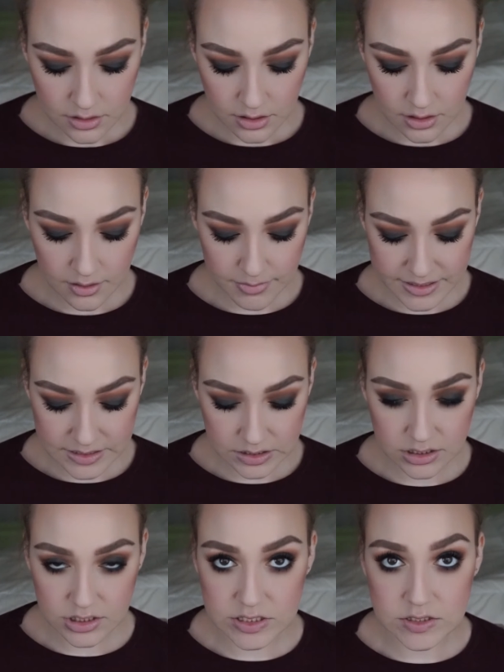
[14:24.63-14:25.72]
I'm
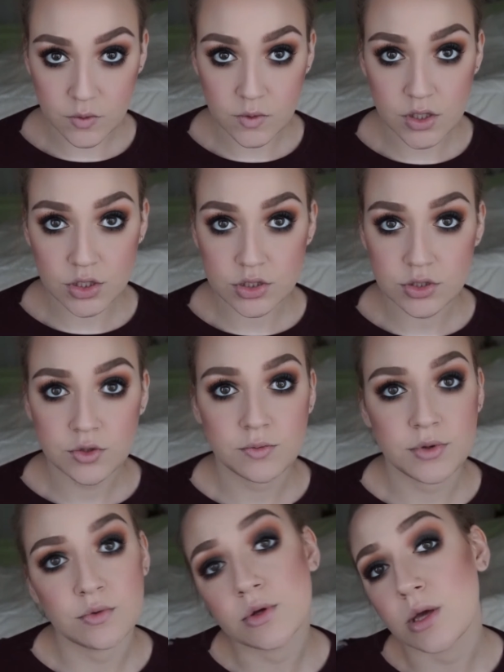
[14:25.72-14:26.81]
basically just going to
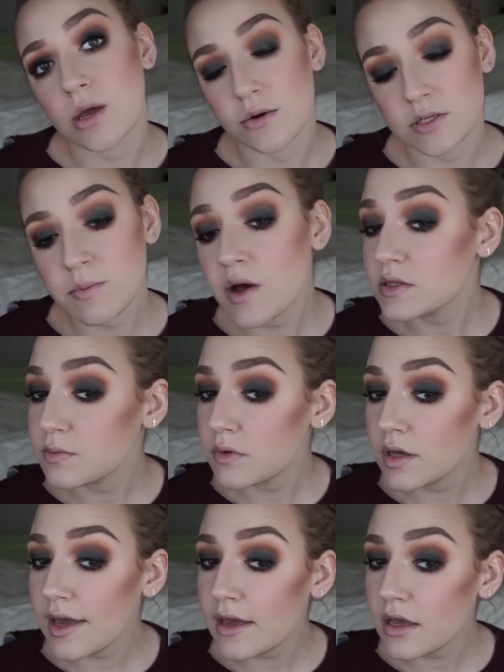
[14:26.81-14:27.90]
be really irresponsible
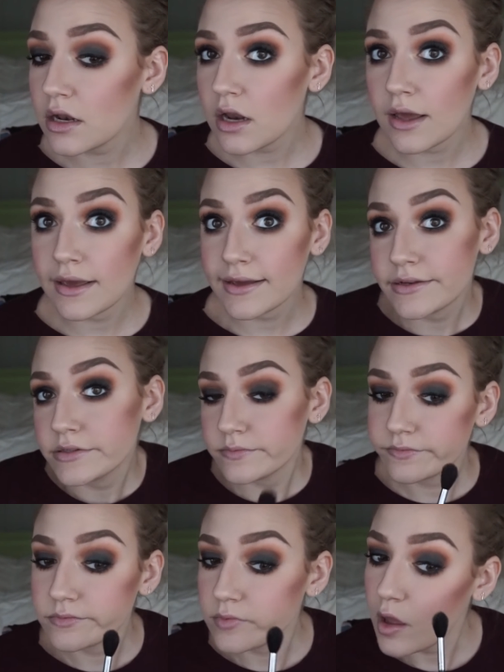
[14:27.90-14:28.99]
again and
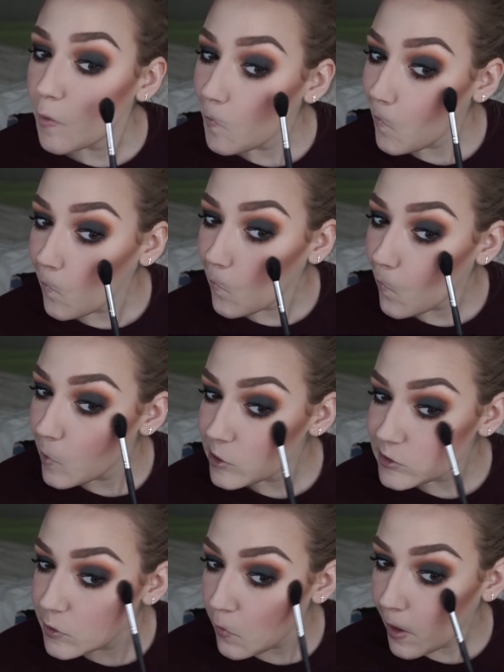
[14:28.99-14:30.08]

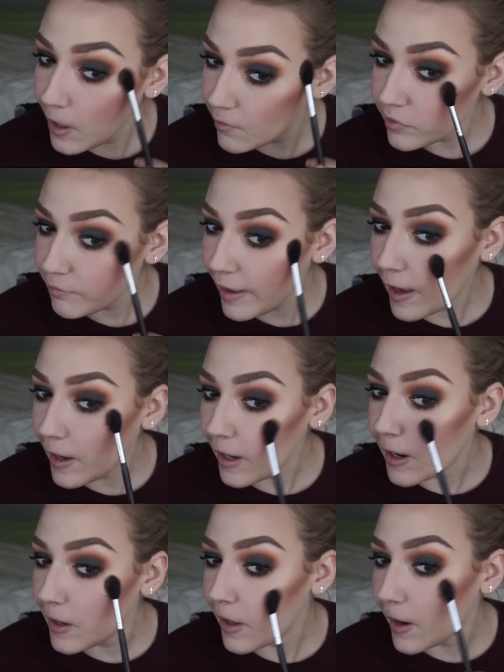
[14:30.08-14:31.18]
just go ham with my
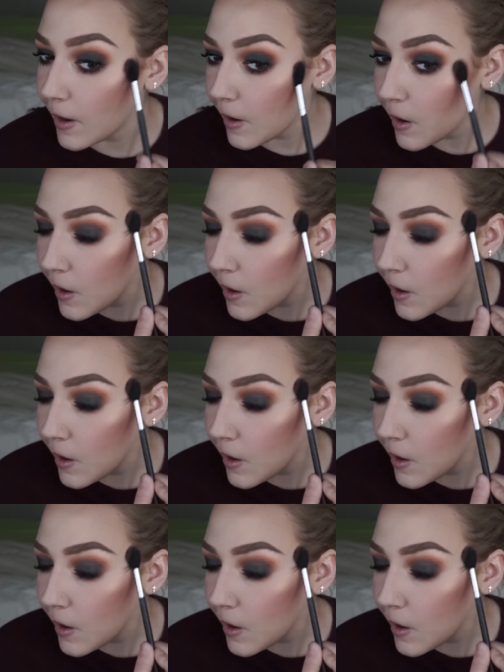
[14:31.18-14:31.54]
highlight there.